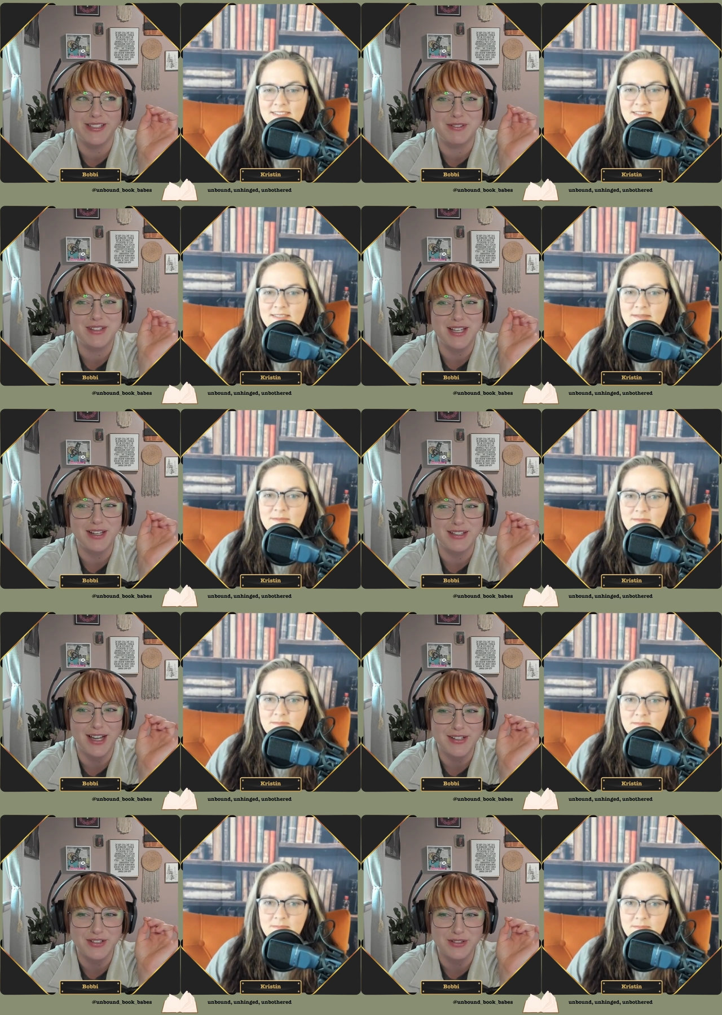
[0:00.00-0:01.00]
Speaker 1: of
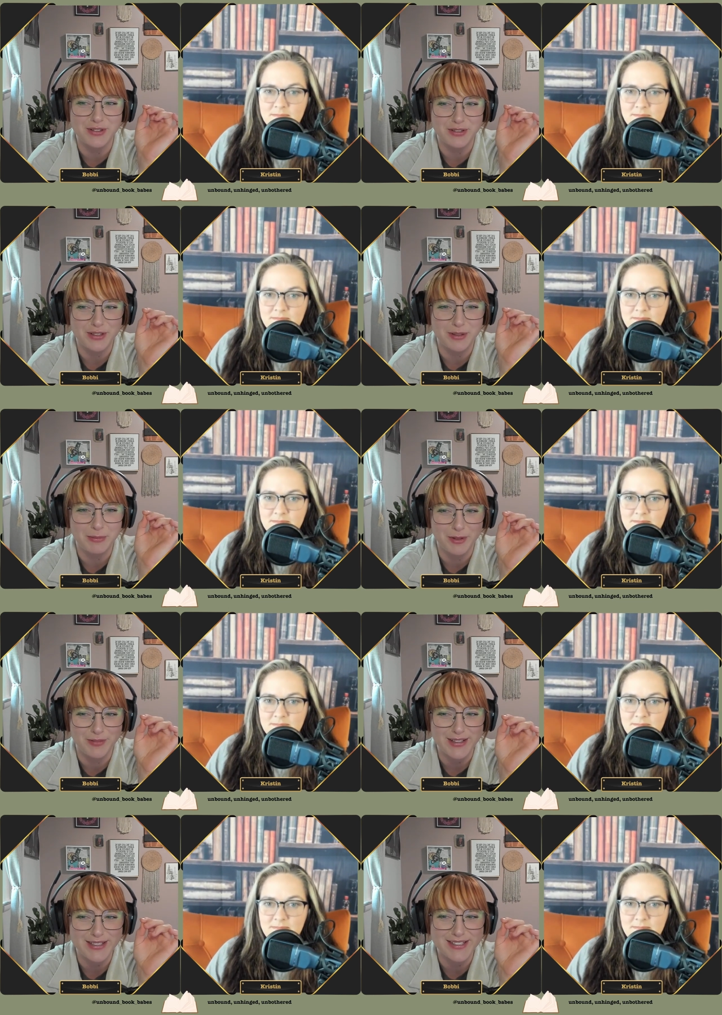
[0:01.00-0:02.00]
psychological thriller
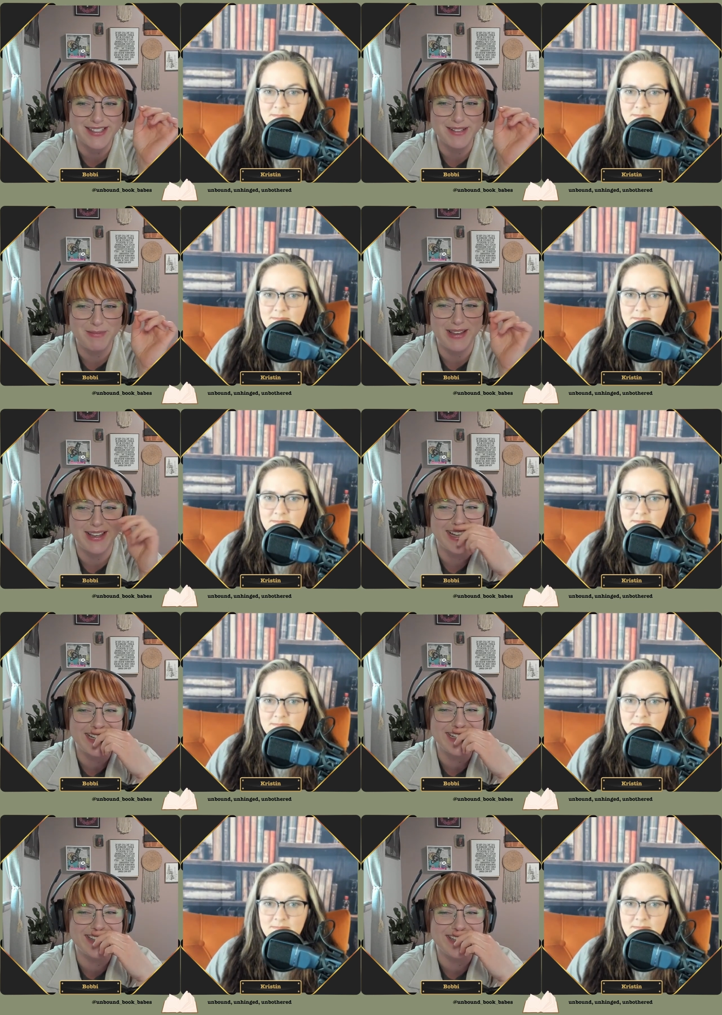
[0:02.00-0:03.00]
movies?
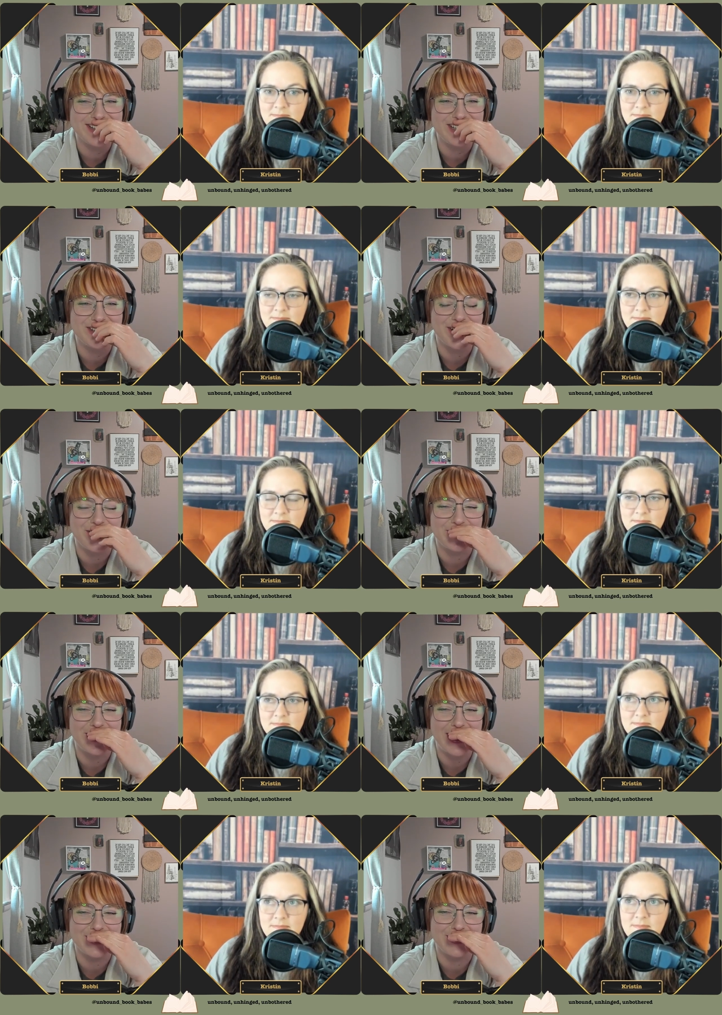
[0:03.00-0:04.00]
Because you know
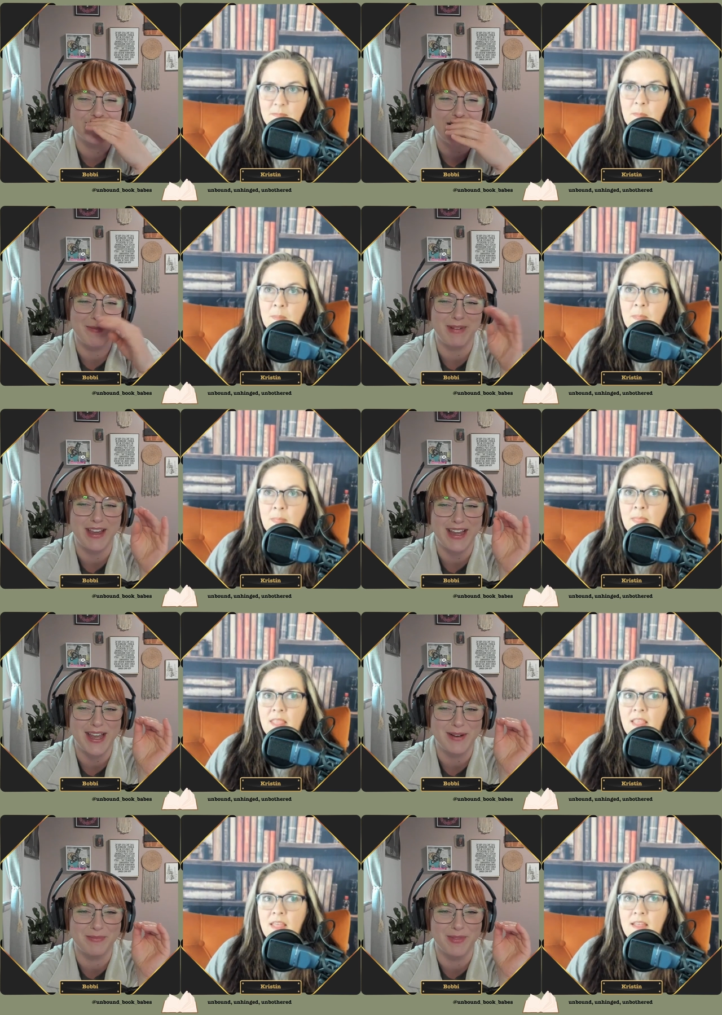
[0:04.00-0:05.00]
how crappy I
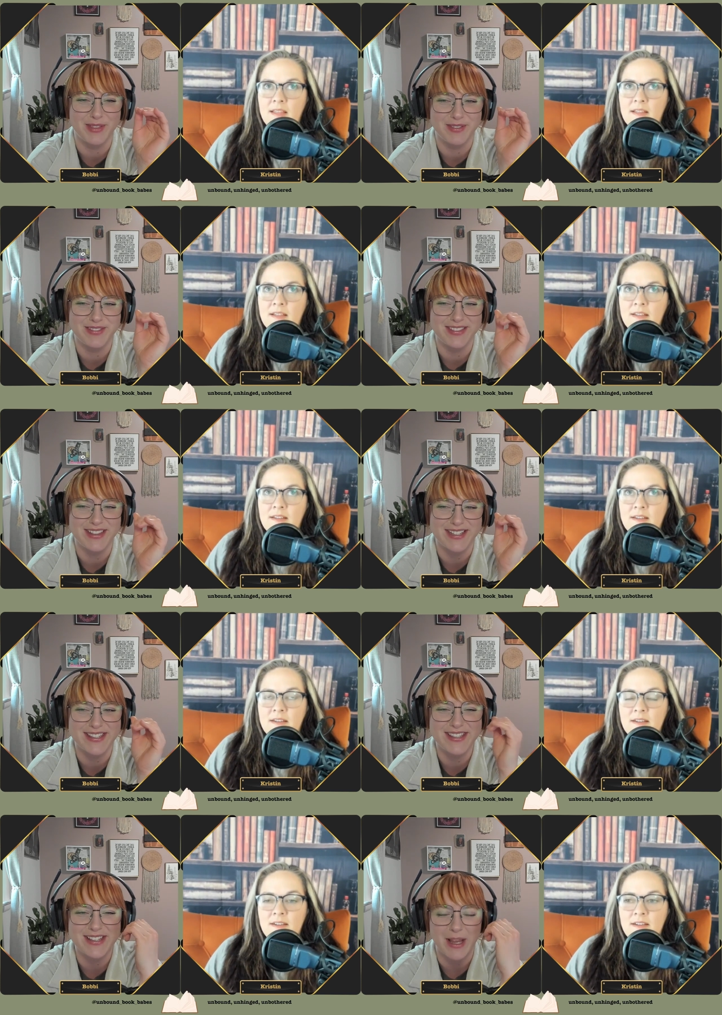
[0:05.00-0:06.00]
am with
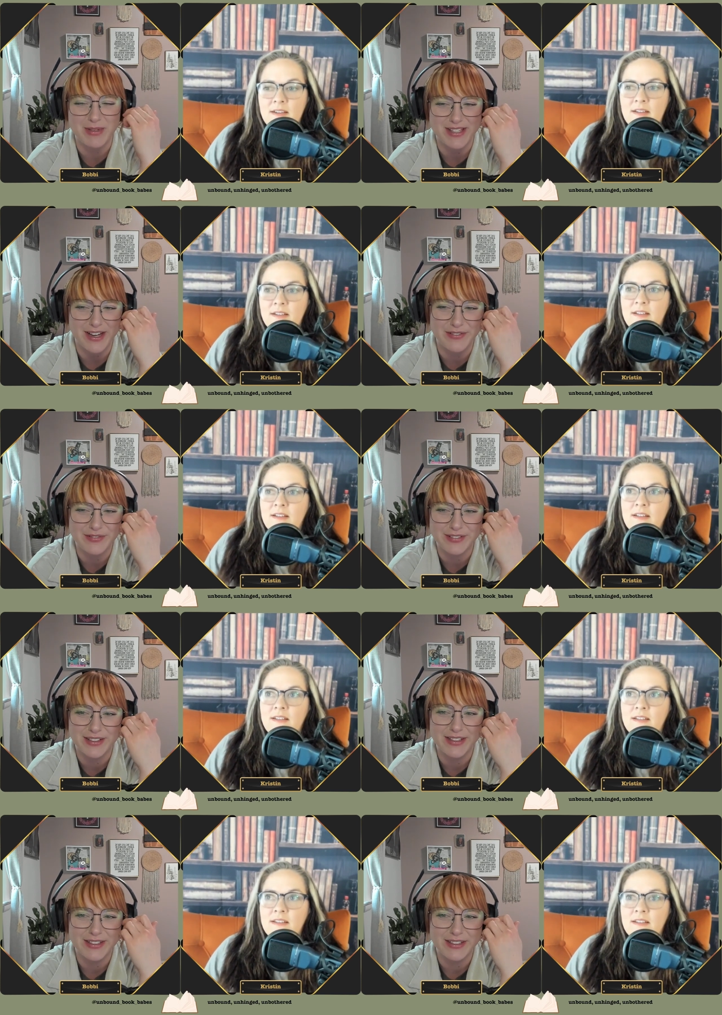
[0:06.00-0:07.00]
this
Speaker 2: type of stuff.
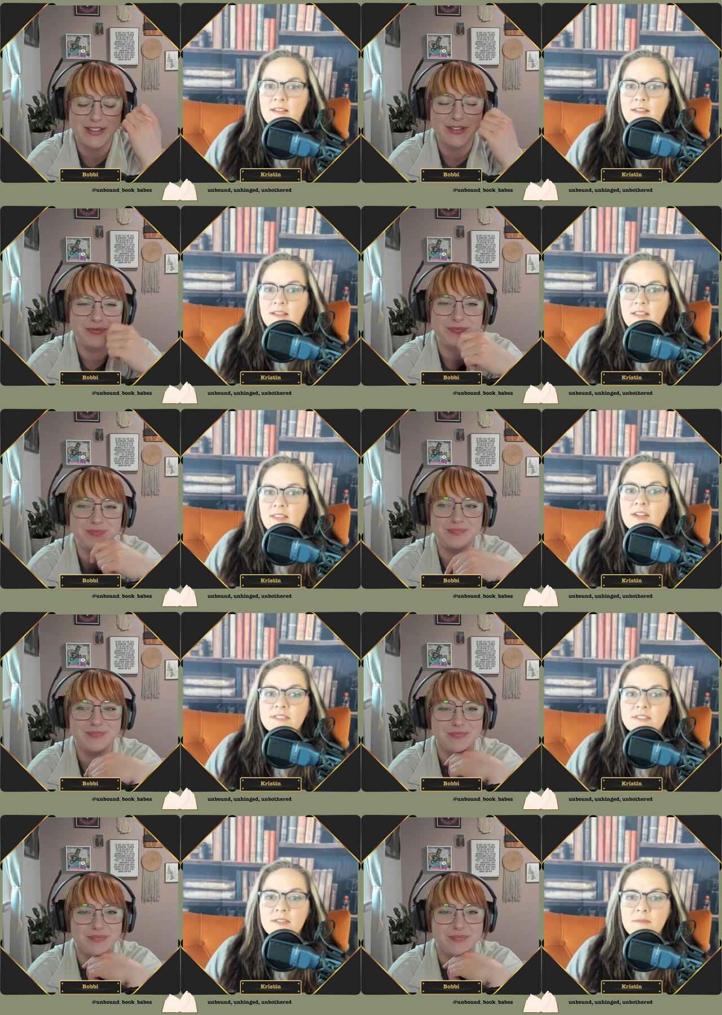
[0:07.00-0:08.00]

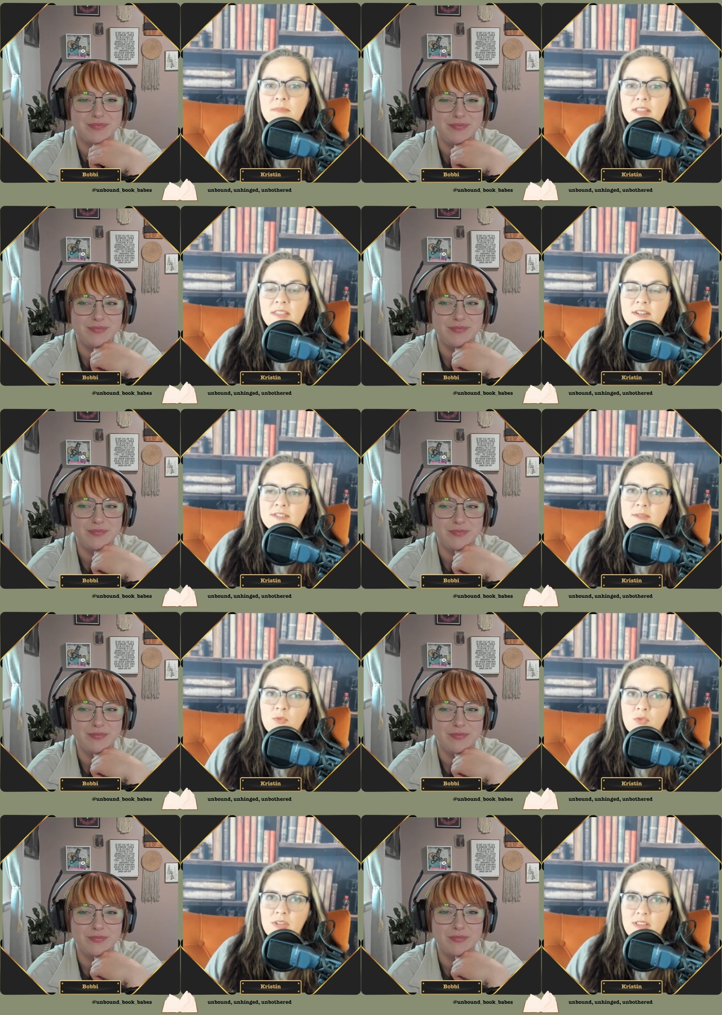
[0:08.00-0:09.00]
There's some there's
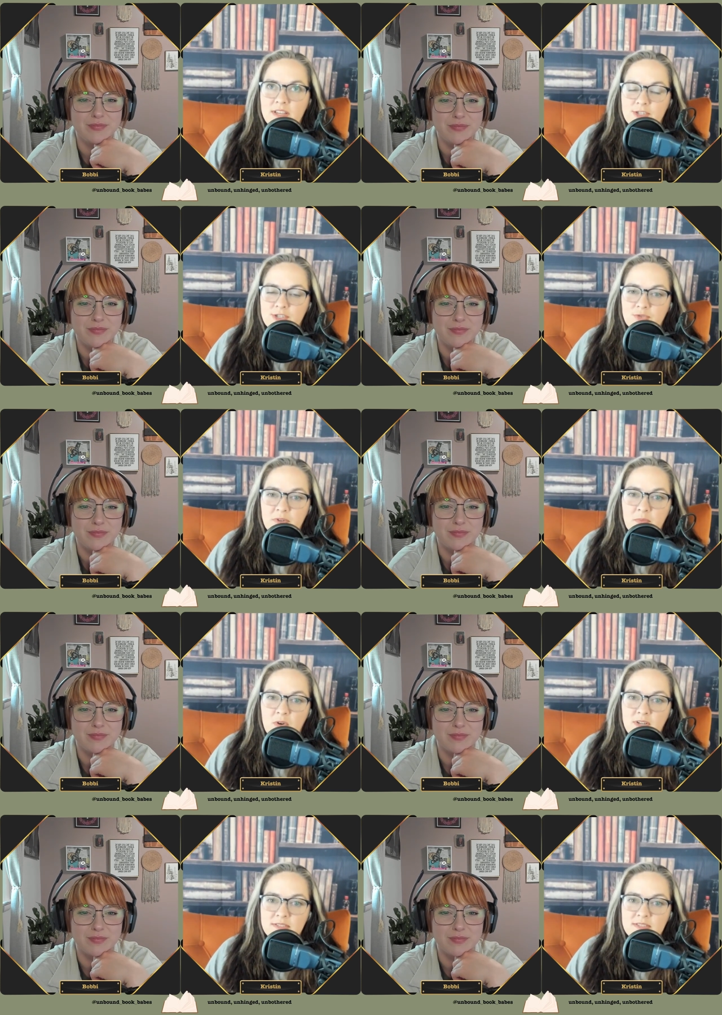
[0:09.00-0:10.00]
some really
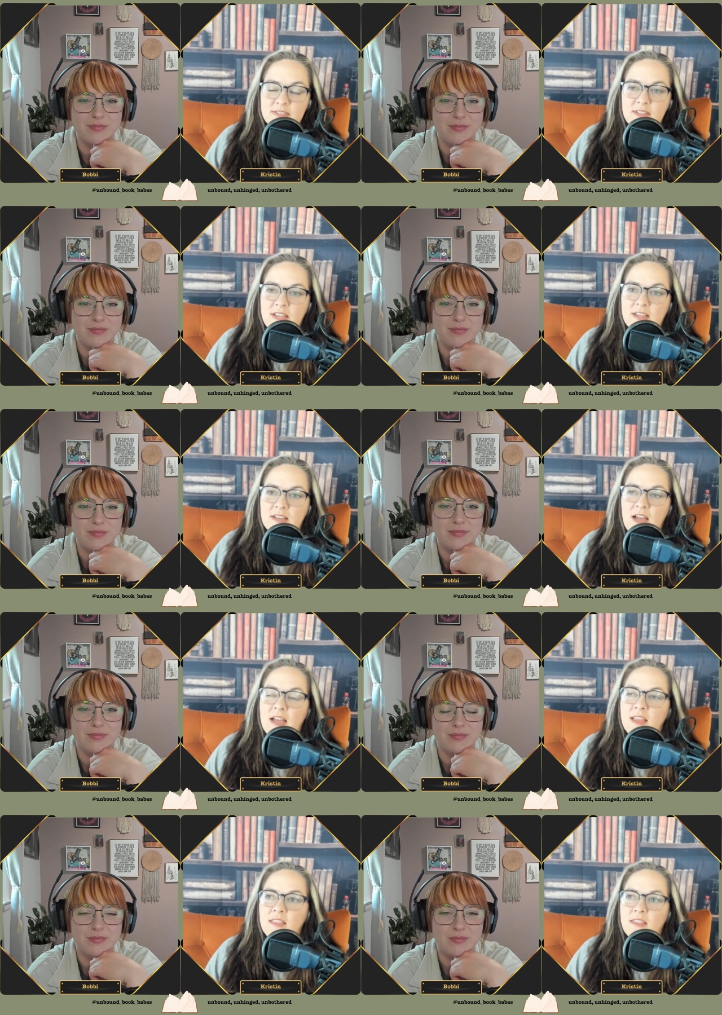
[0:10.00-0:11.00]
extreme ones. Like,
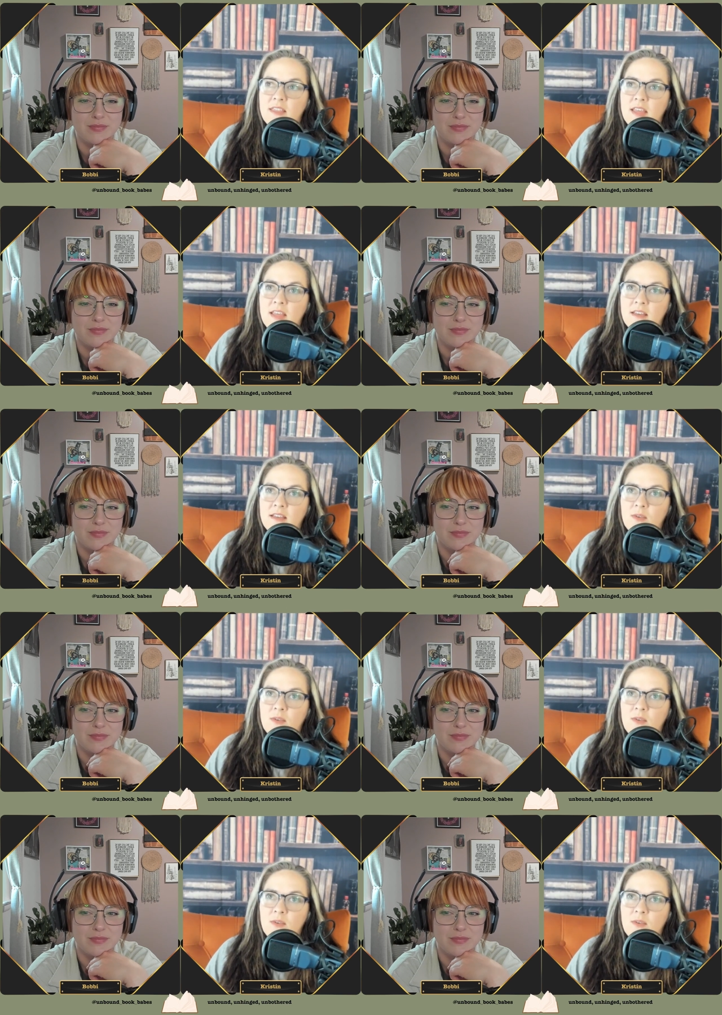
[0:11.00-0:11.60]
I think